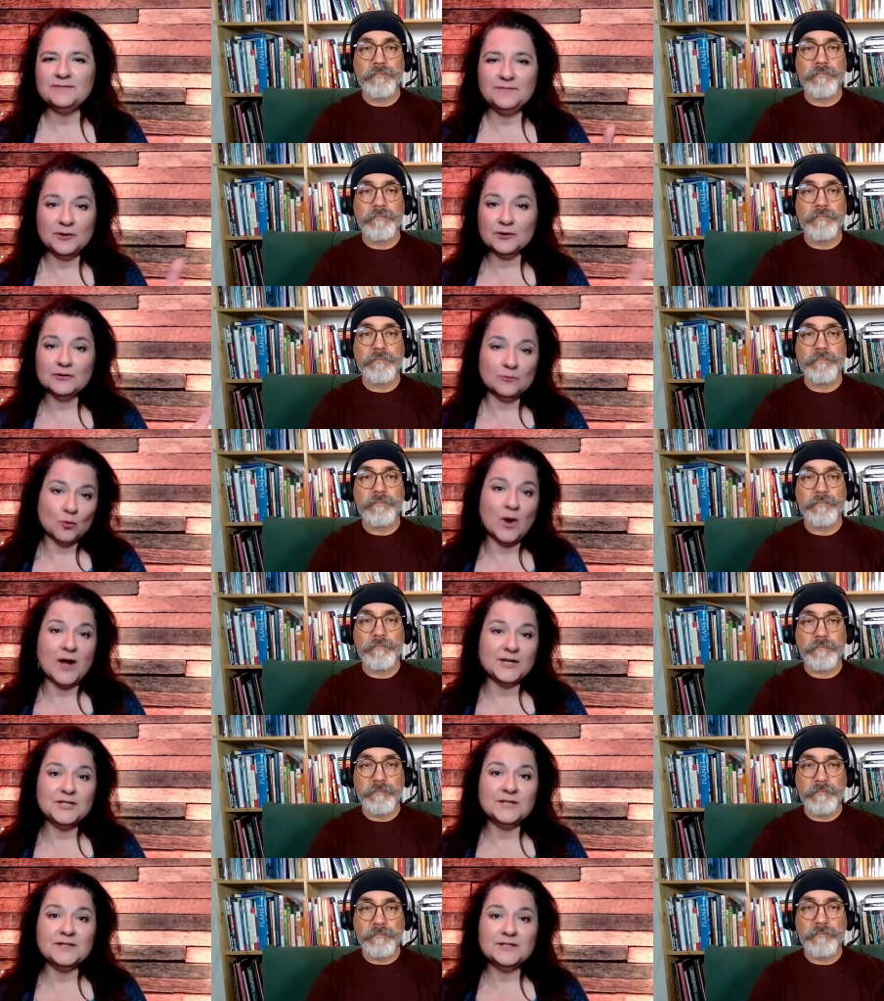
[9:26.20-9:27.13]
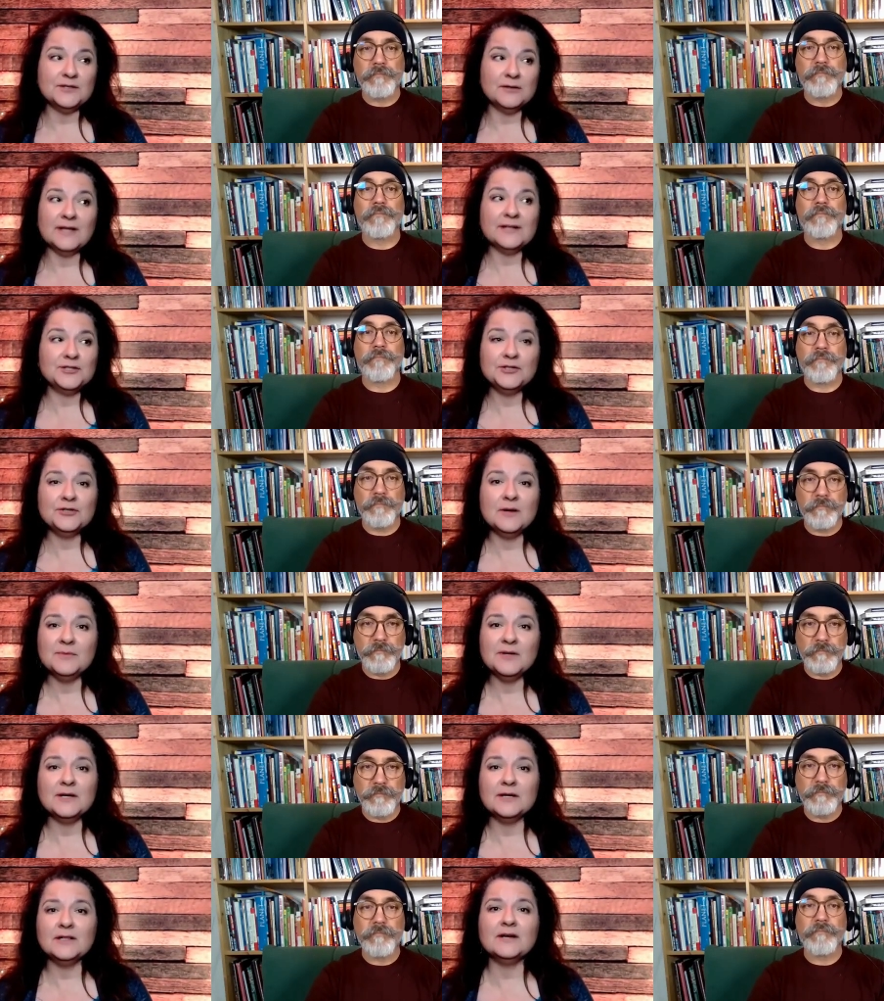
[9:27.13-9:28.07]
Speaker 1: you're watching this and you're like sure i'm going
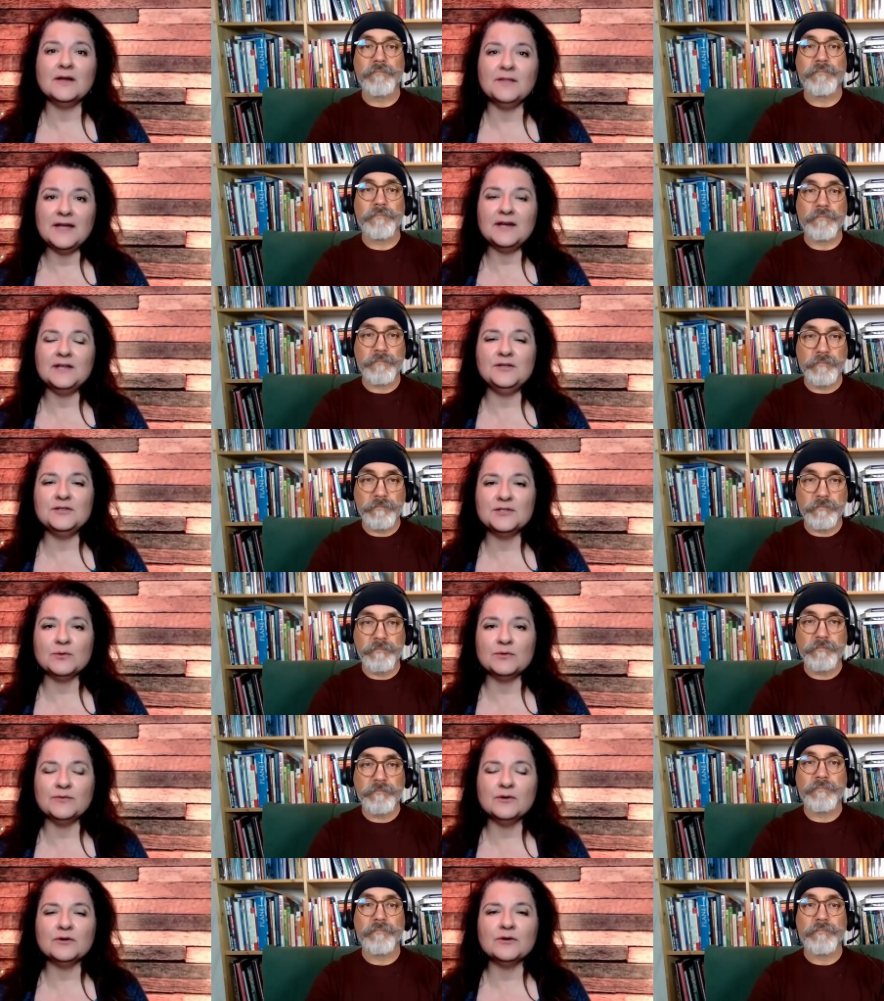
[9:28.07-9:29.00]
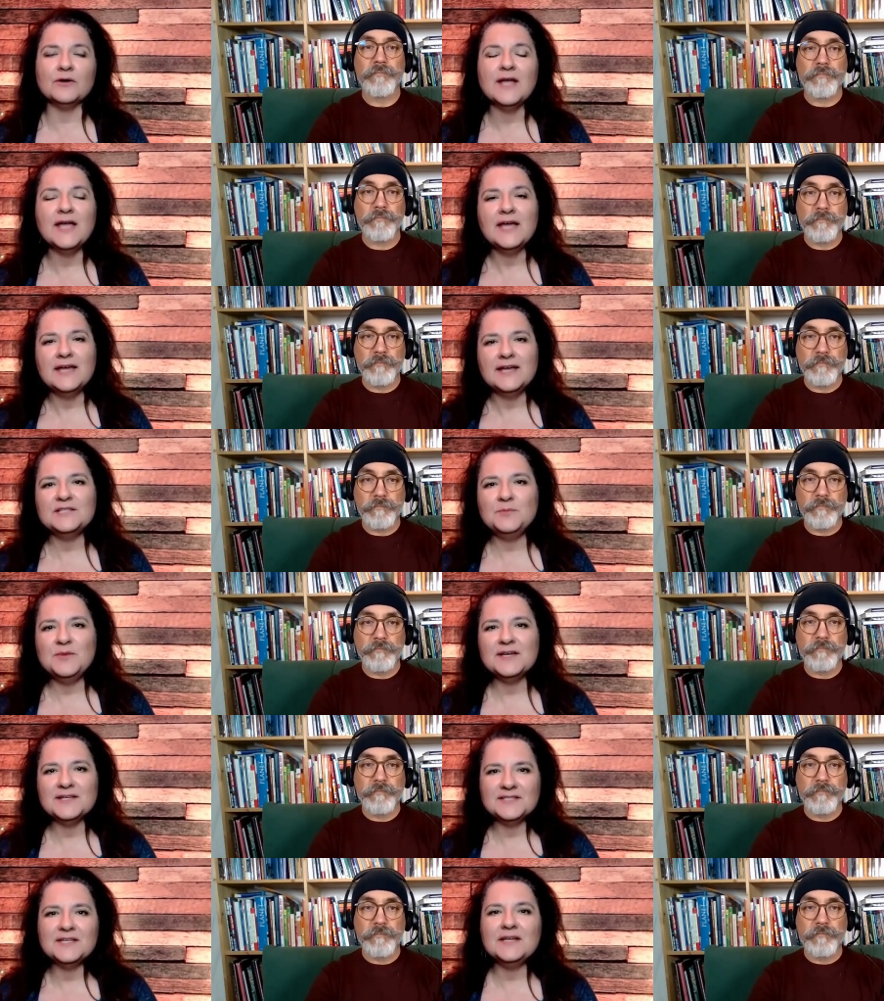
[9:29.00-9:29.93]
to click on that and use a referral code is
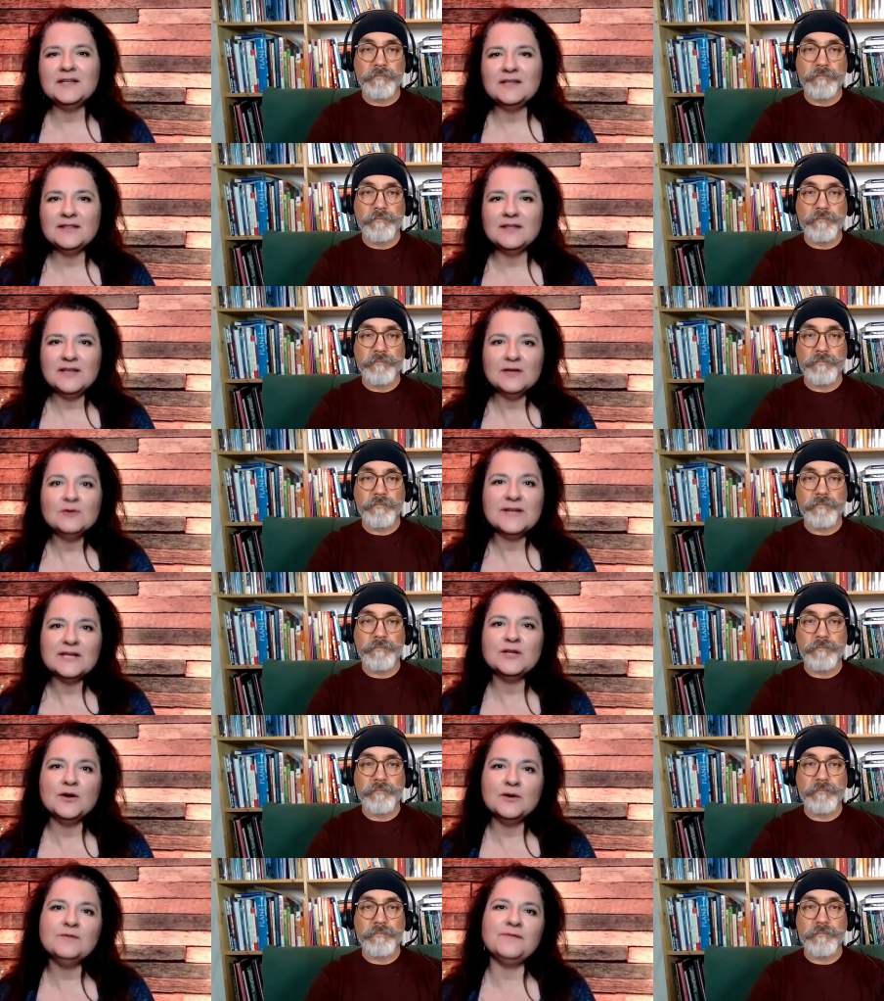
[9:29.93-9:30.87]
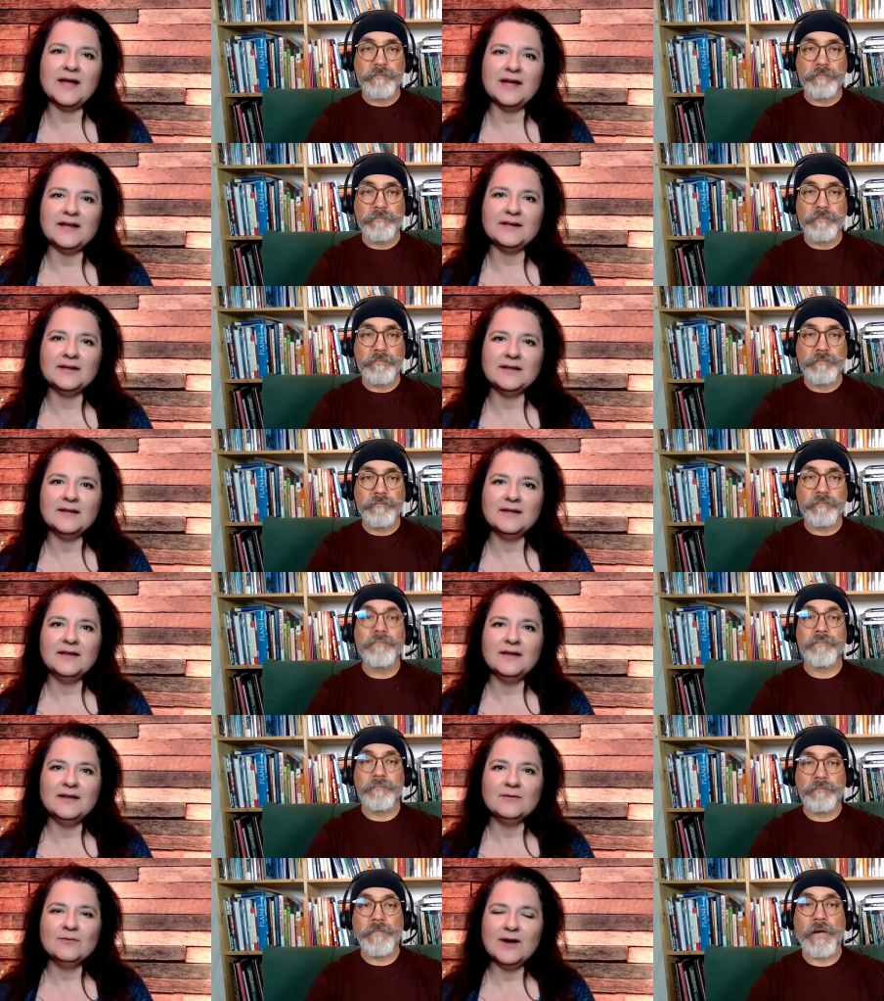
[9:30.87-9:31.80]
because then then he'll get notified
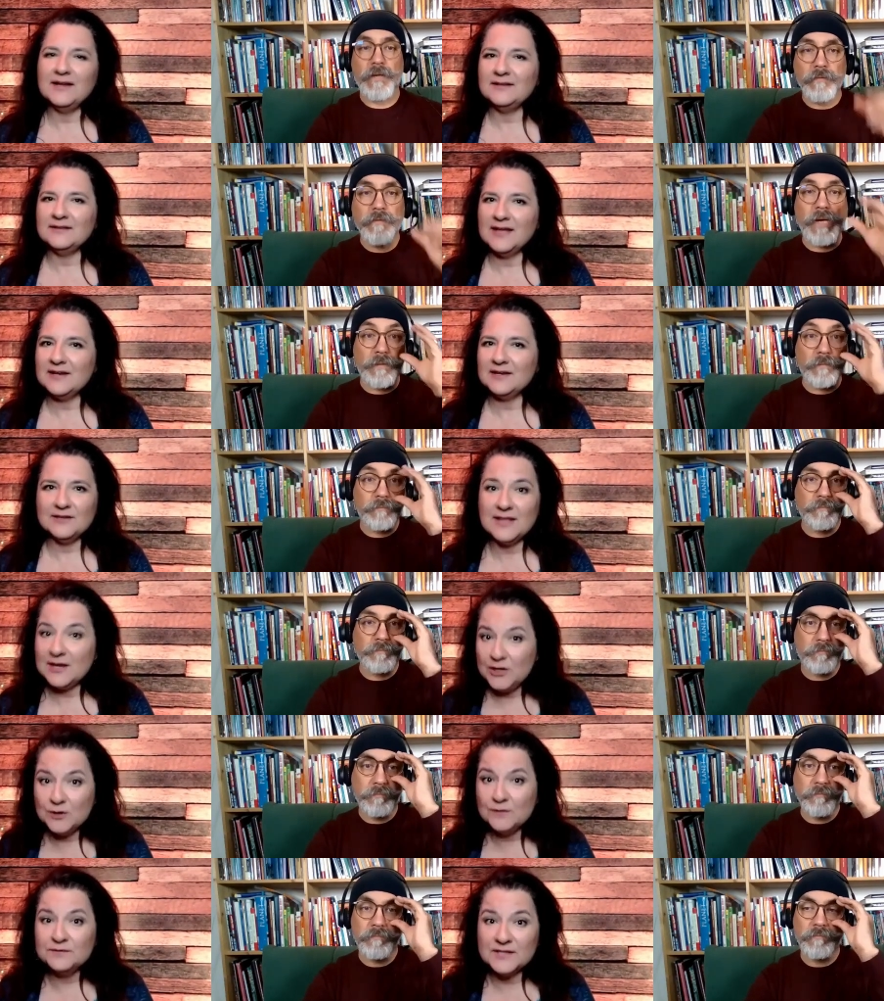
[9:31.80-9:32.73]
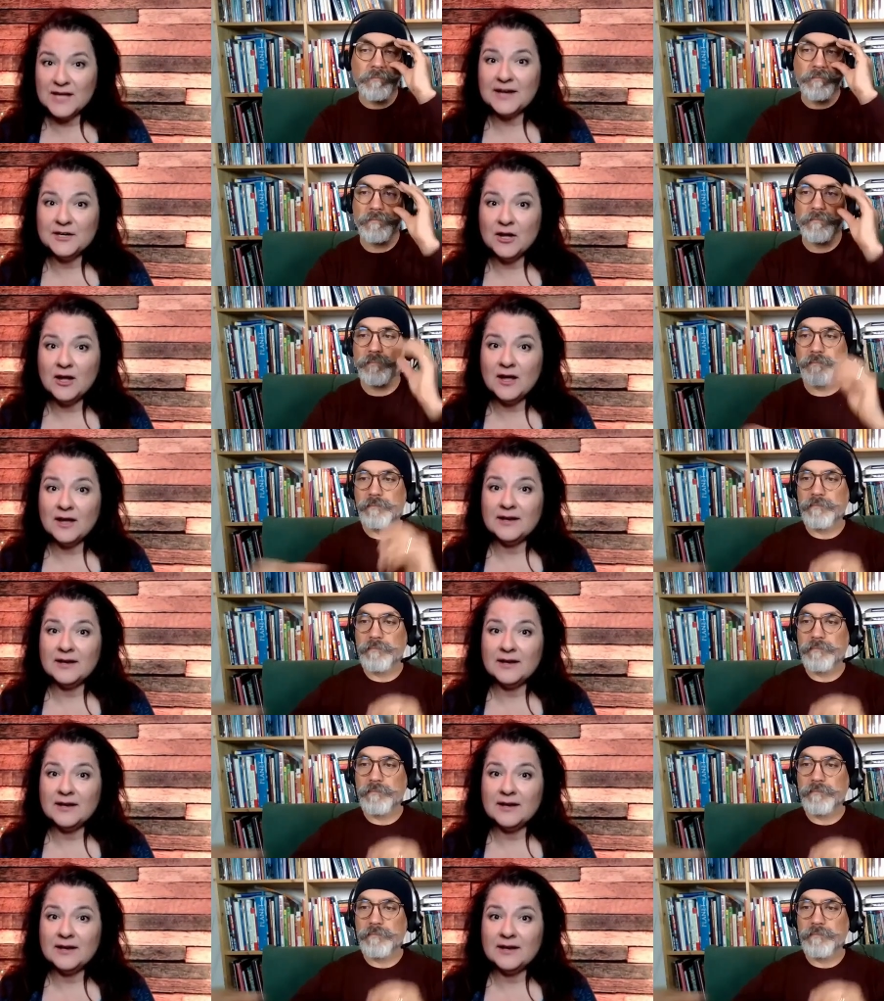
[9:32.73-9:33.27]
Speaker 2: mm-hmm. right? That, that, right that
Speaker 1: you've signed on